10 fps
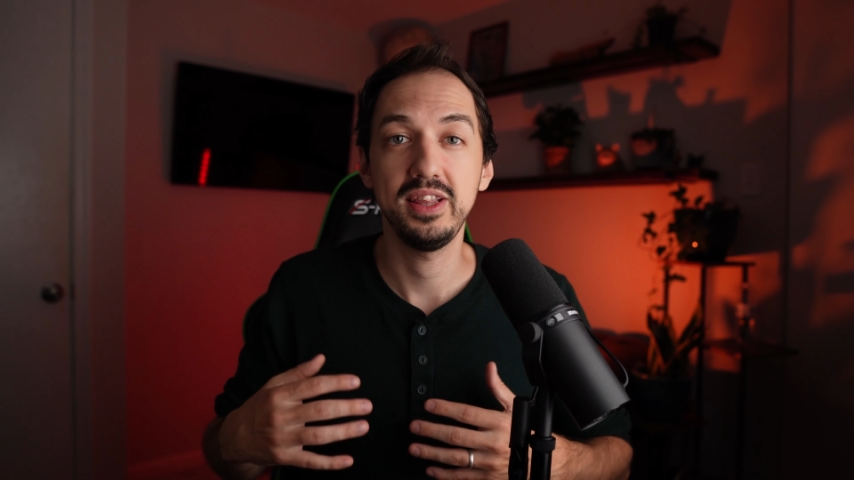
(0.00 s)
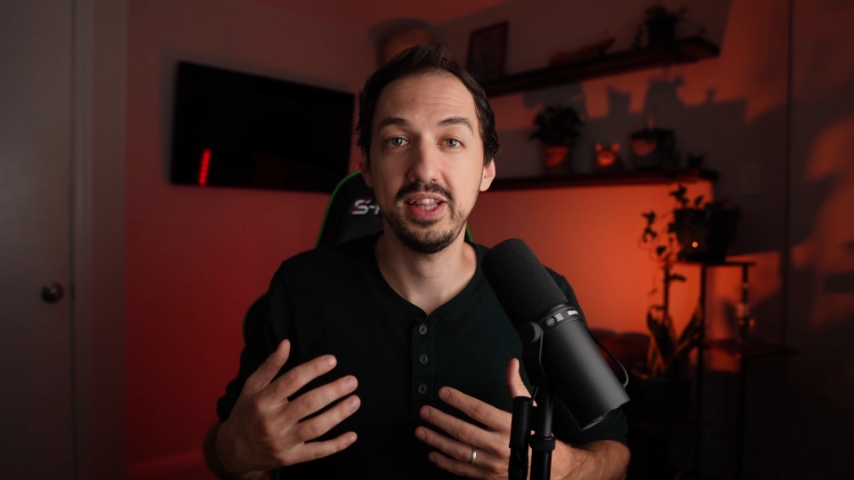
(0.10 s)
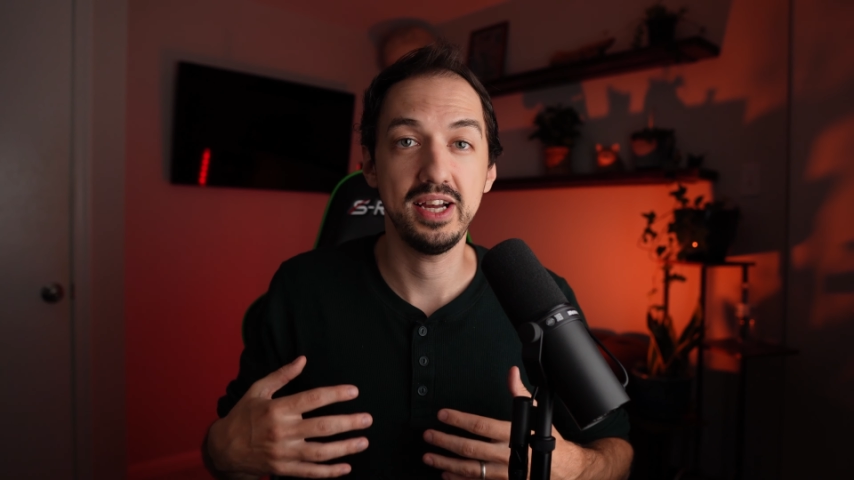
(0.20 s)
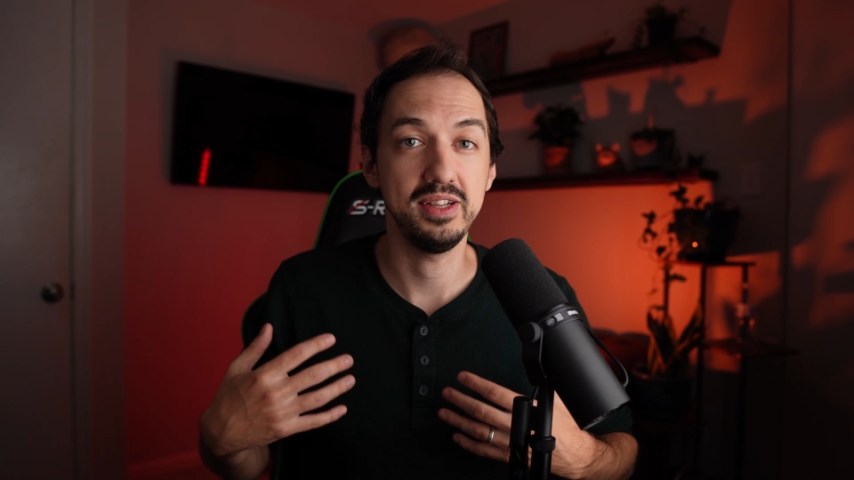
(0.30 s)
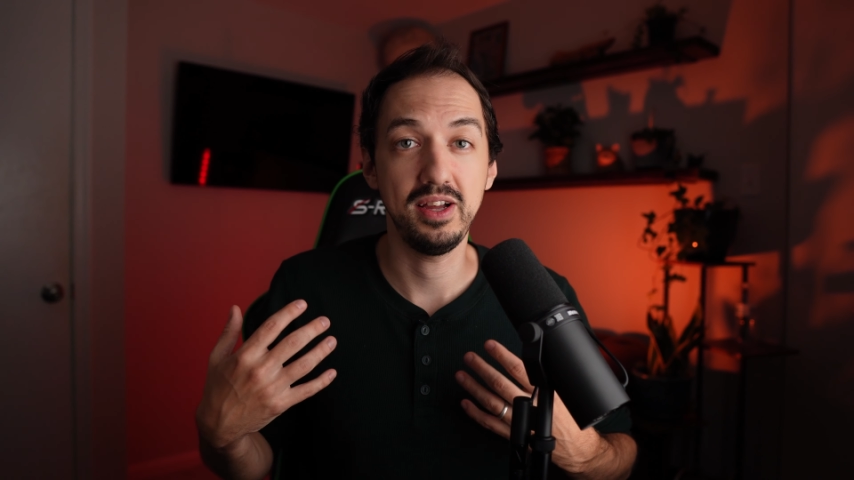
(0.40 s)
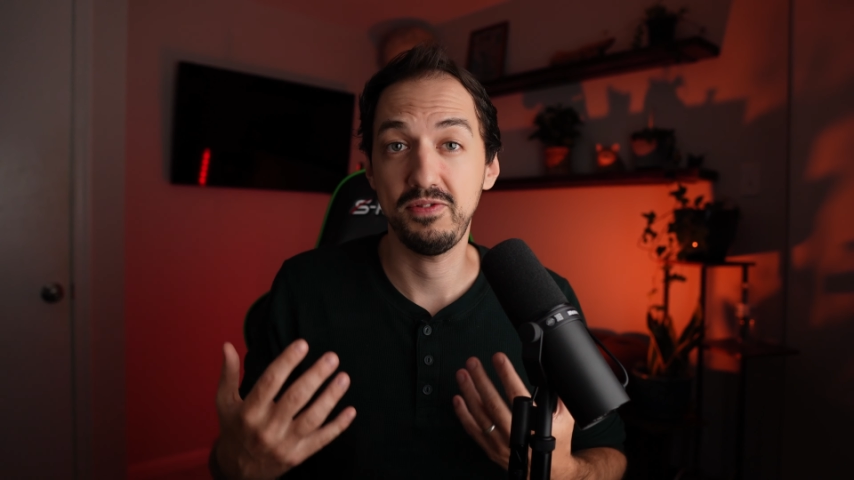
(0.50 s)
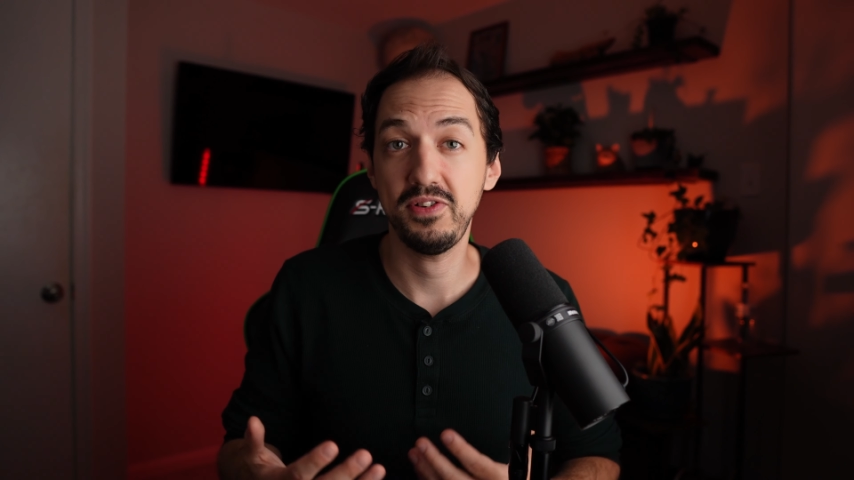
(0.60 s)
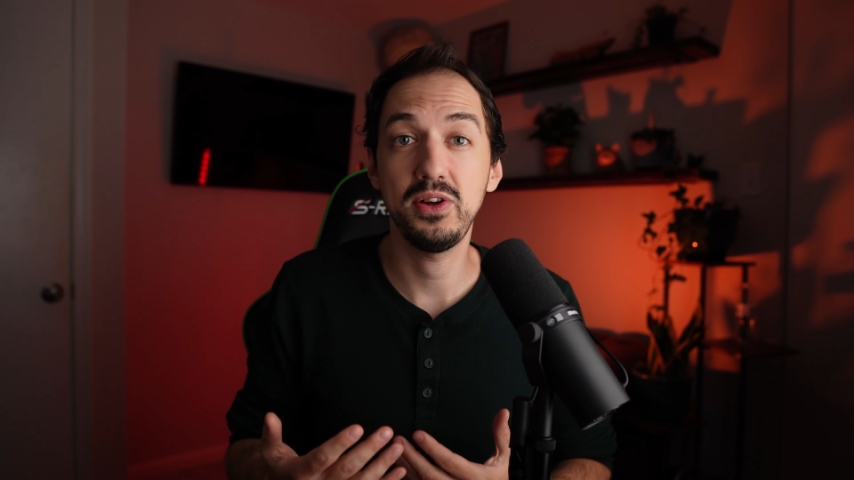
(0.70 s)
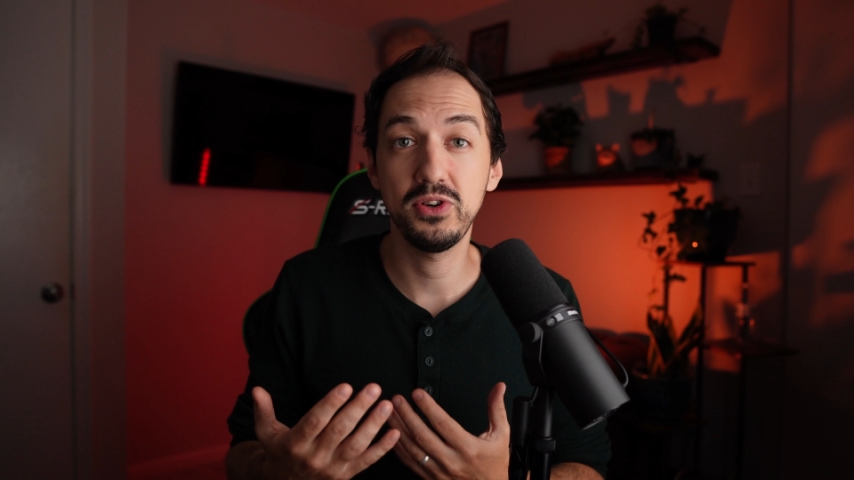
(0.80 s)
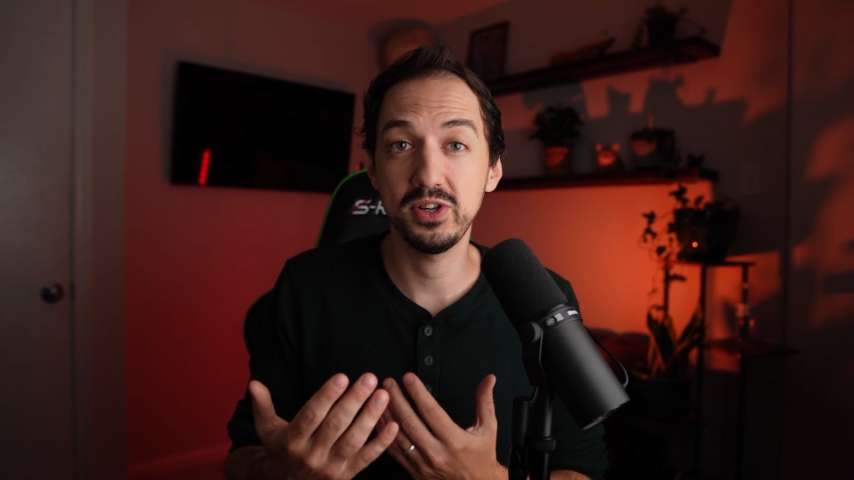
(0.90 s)
that a
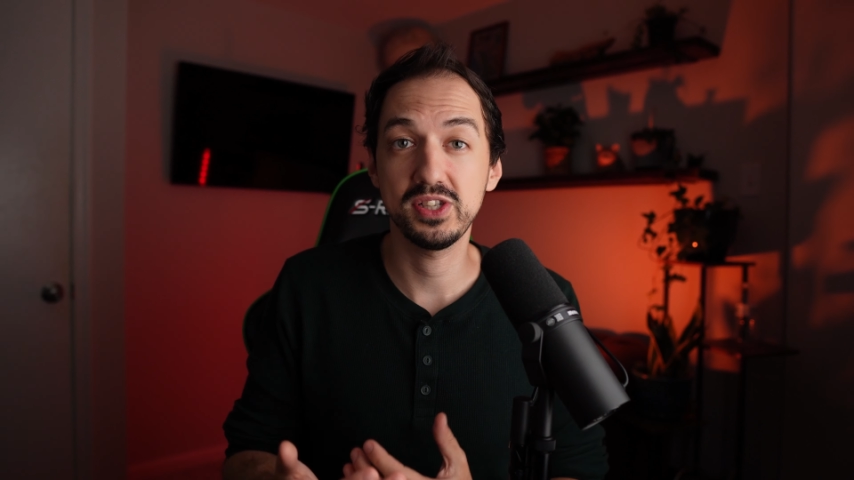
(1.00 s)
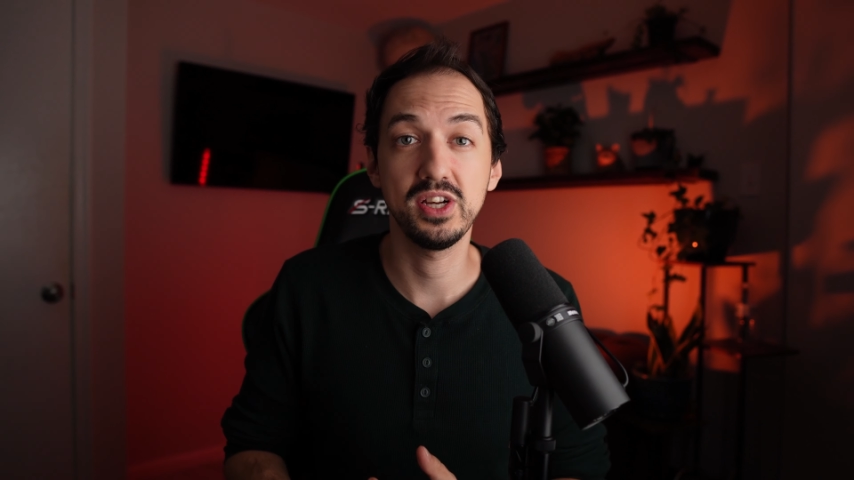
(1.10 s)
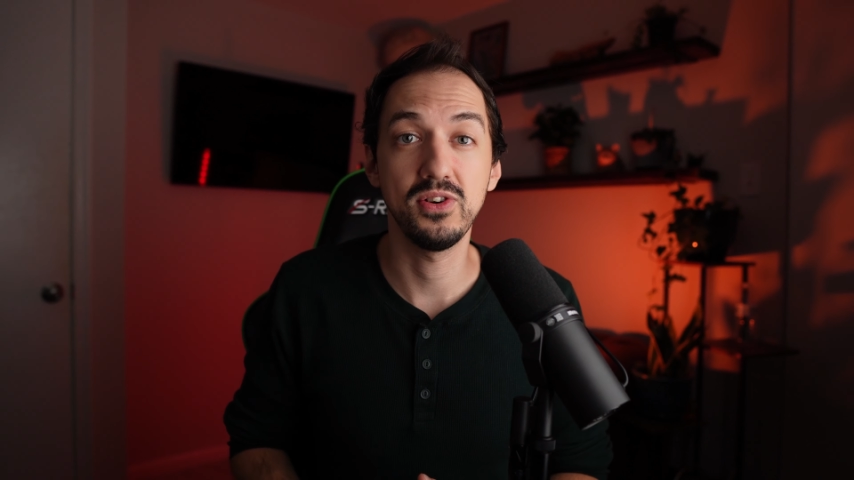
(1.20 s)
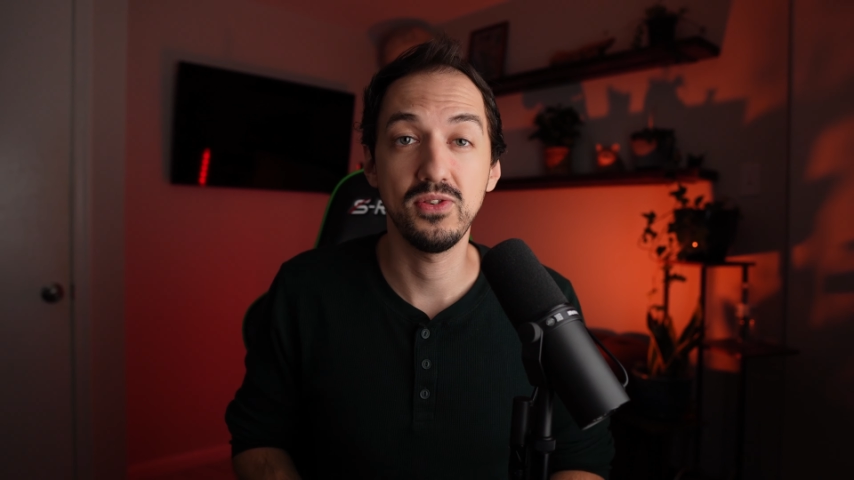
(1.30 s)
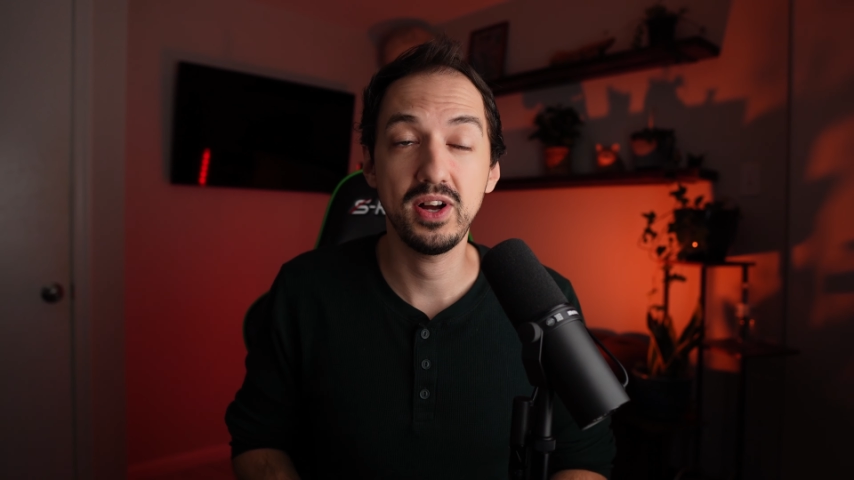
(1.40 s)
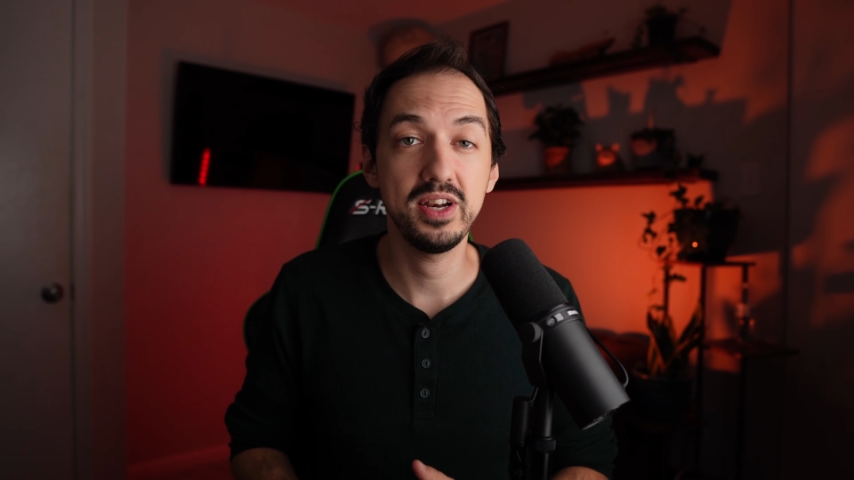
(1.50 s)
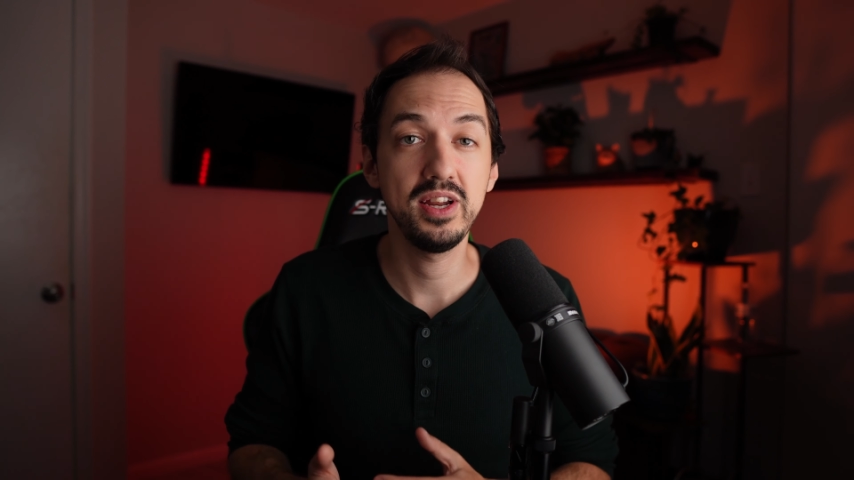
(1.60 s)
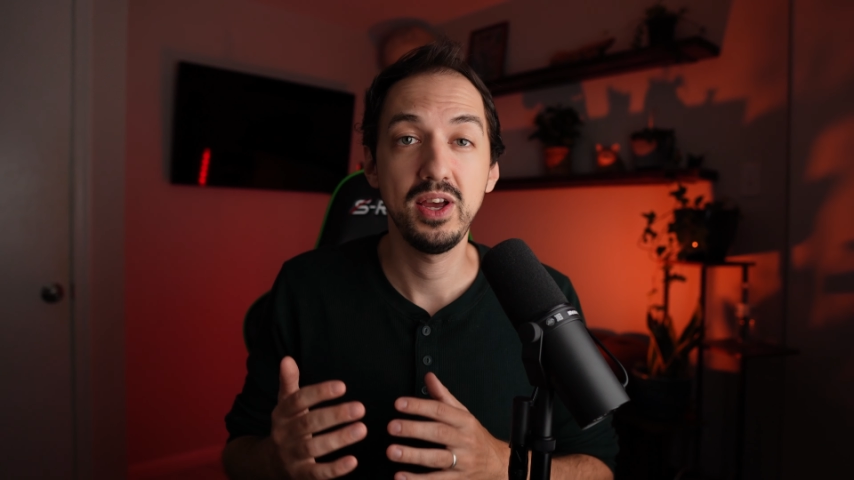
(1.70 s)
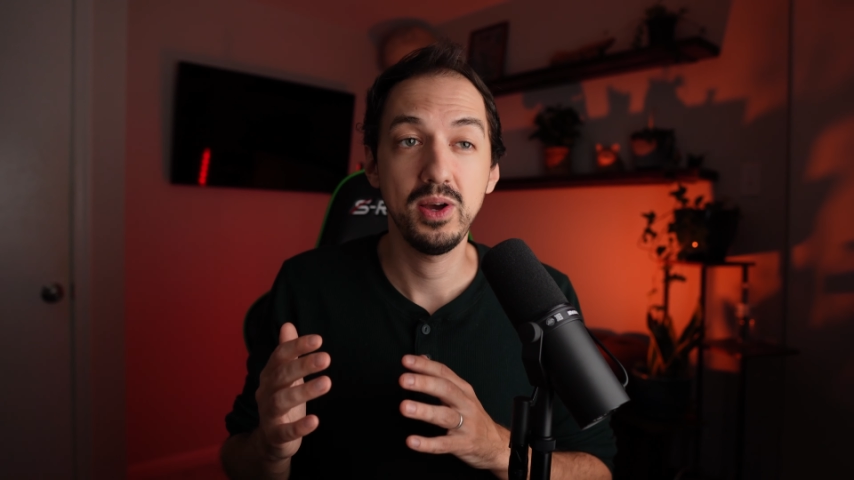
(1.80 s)
founder is going to run